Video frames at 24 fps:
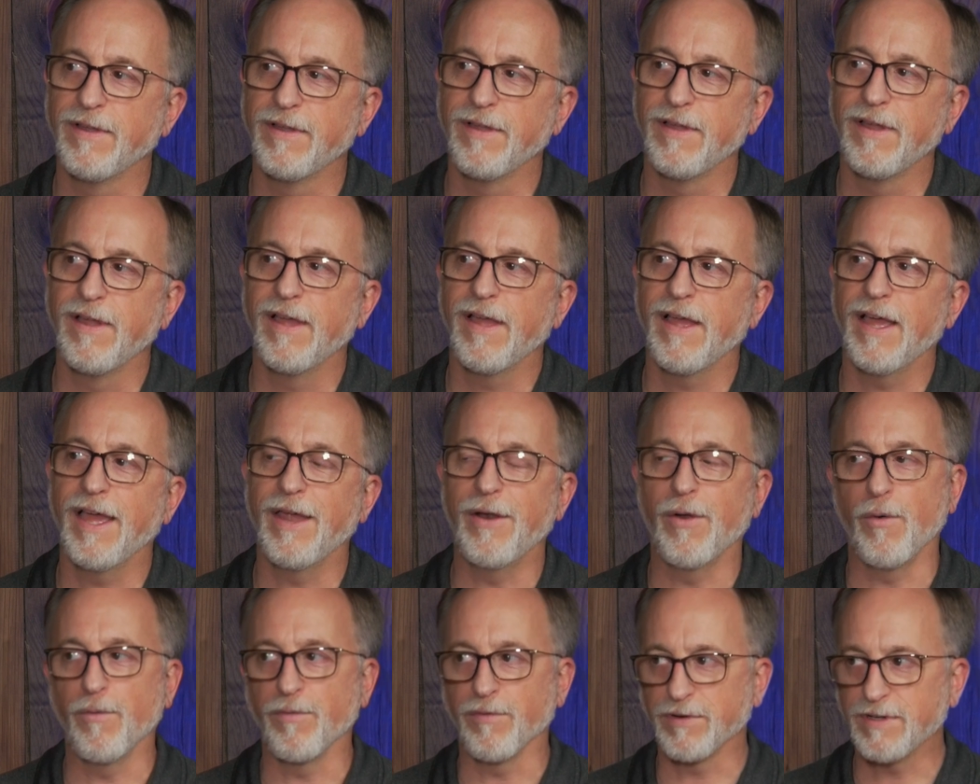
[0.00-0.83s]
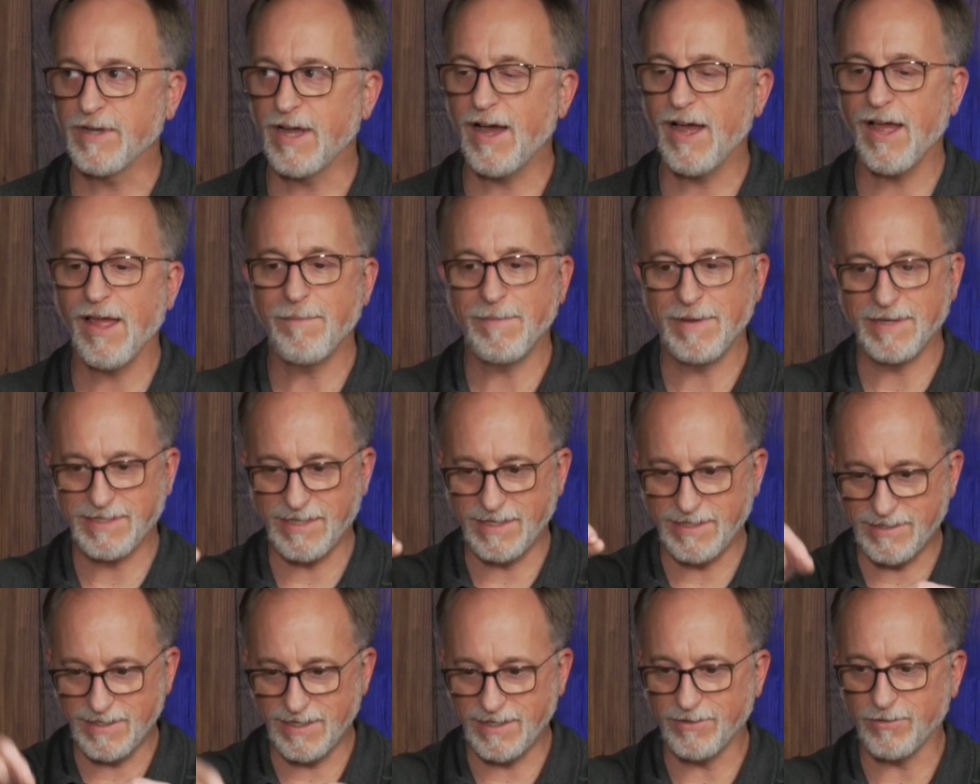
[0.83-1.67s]
Hmm. And over time, as
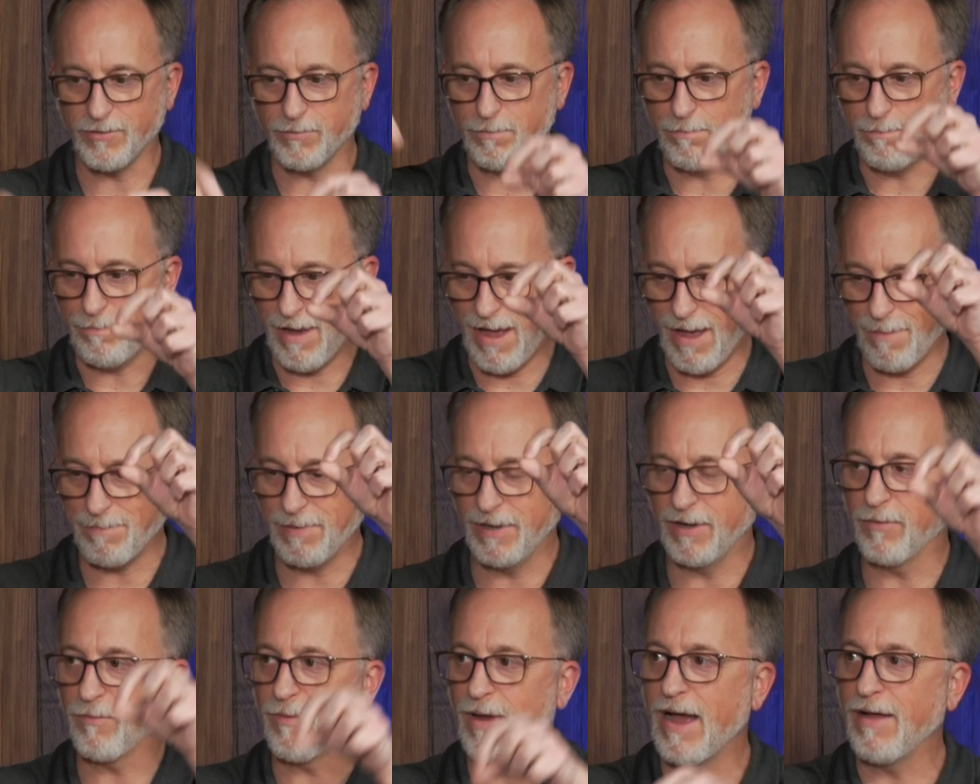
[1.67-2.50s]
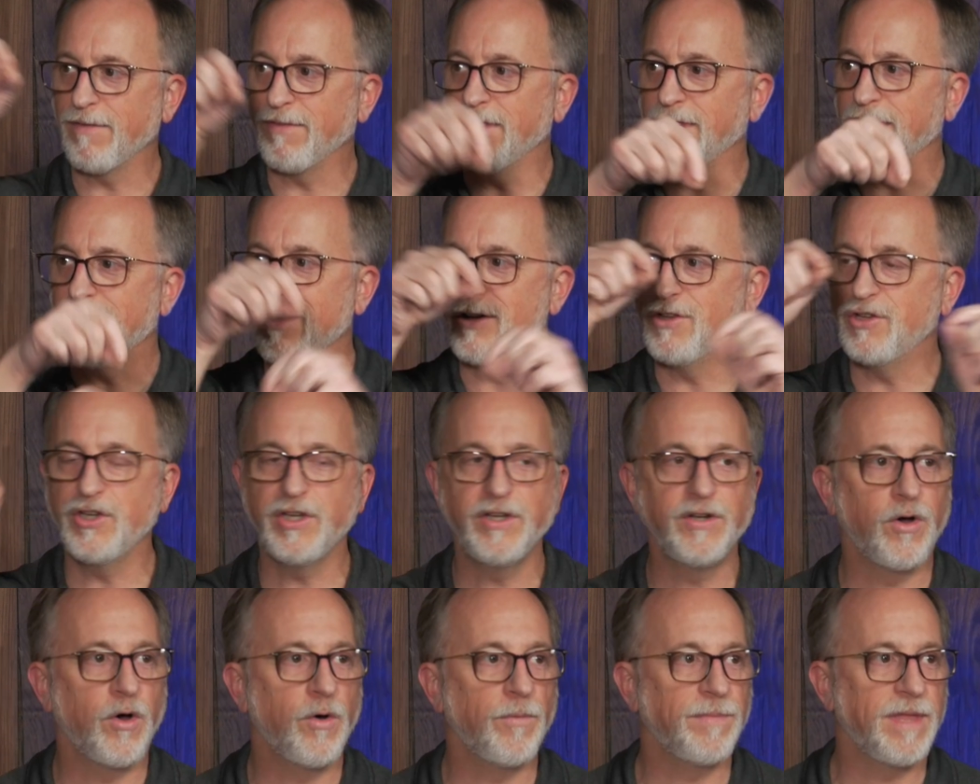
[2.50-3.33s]
these things are popping around in the
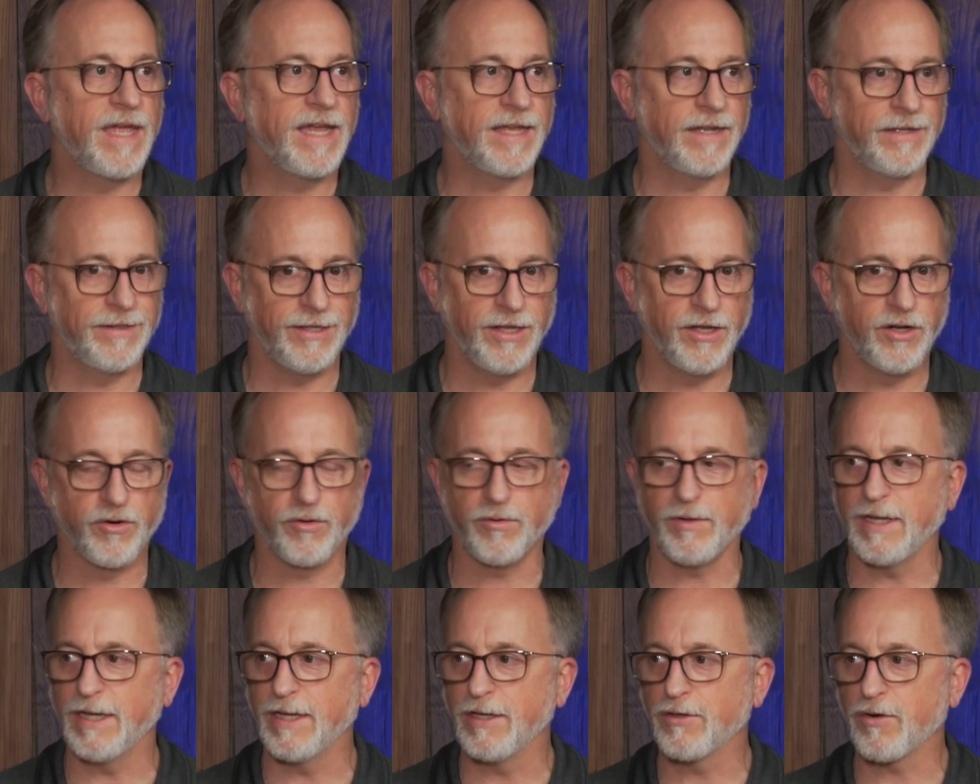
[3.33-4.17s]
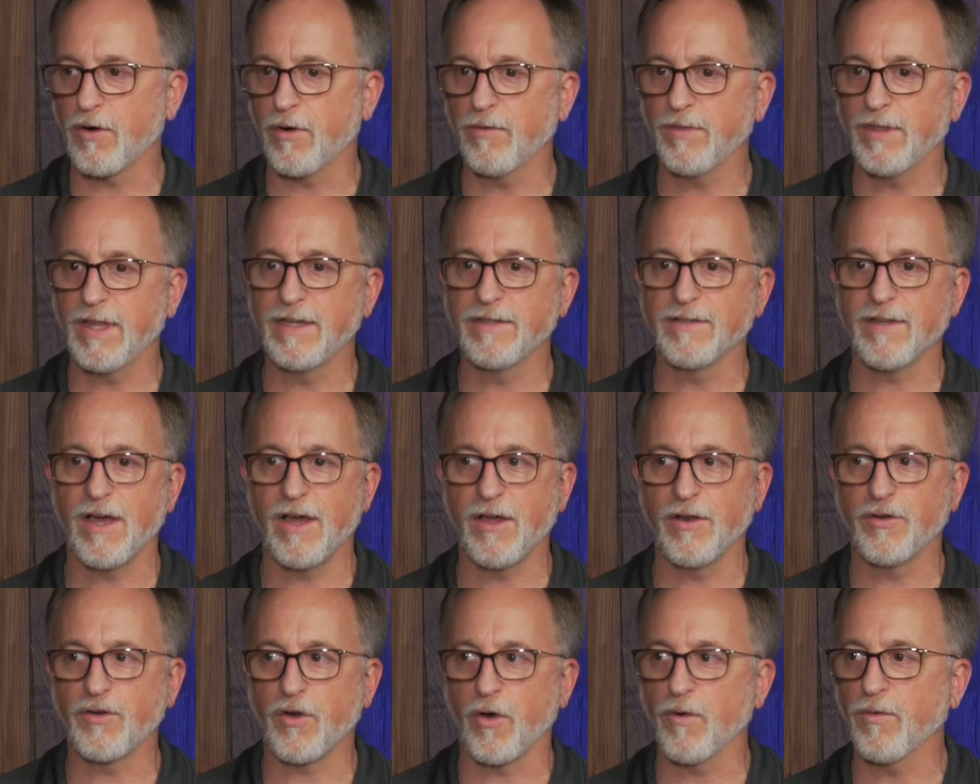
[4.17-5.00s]
genome, they can literally turn things
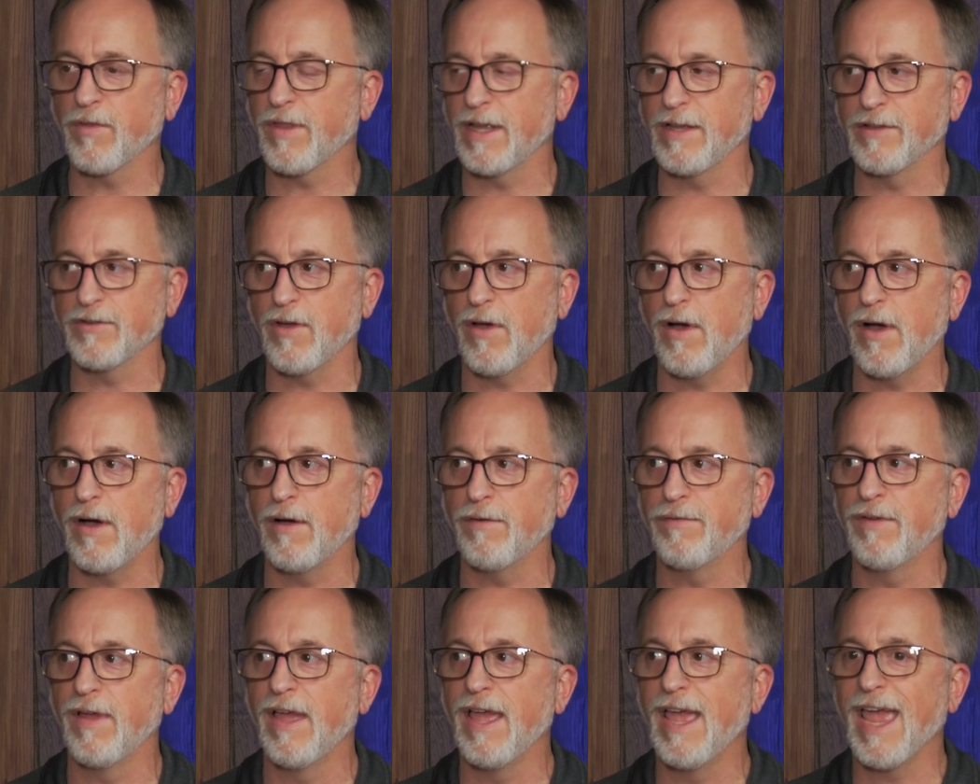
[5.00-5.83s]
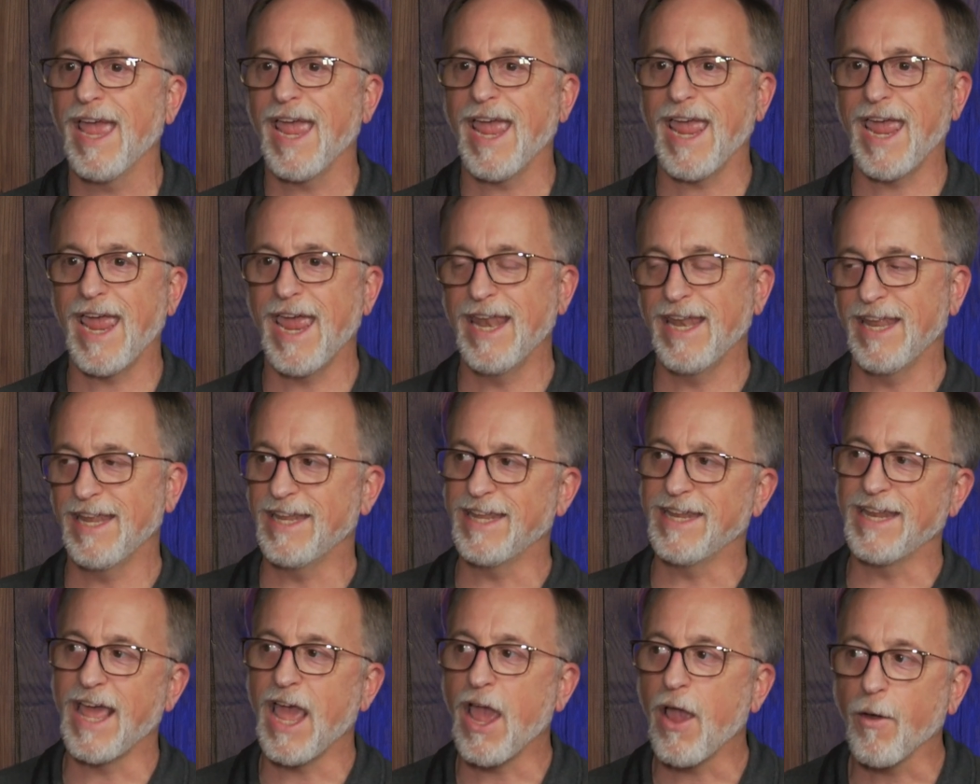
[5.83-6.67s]
on, turn things off in an
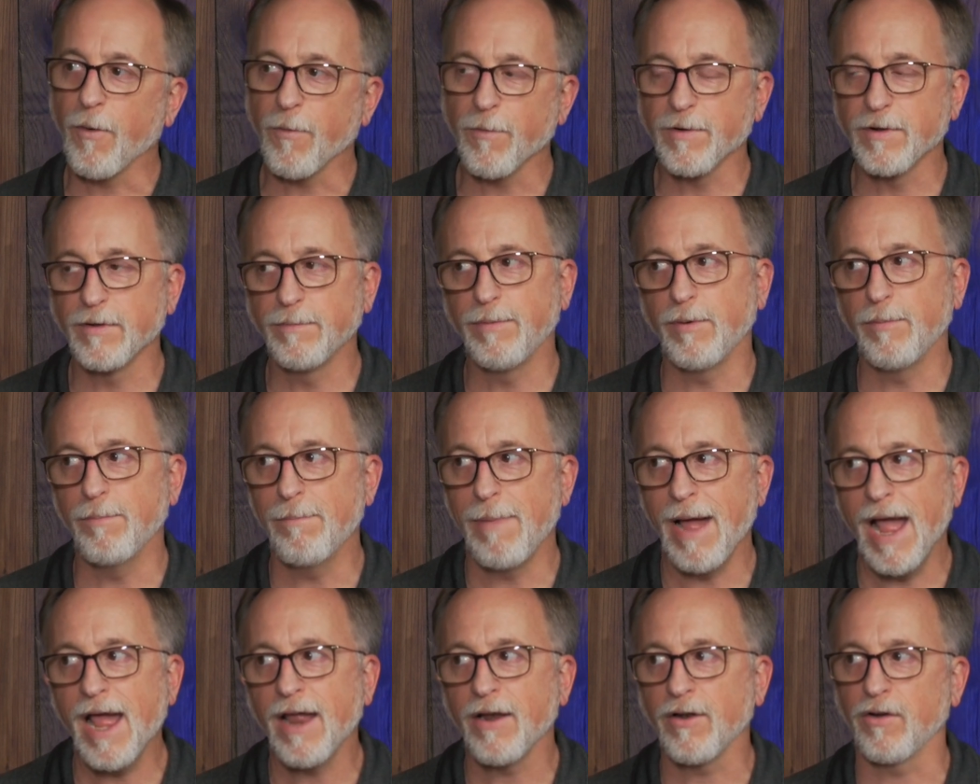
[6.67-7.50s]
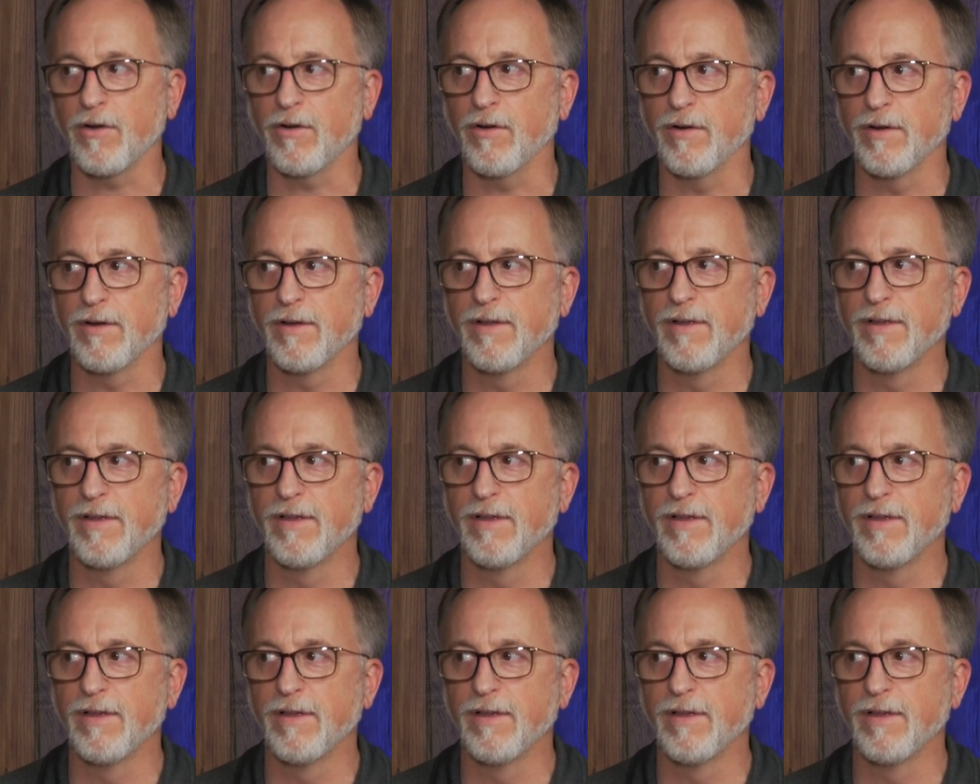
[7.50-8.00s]
inheritable manner.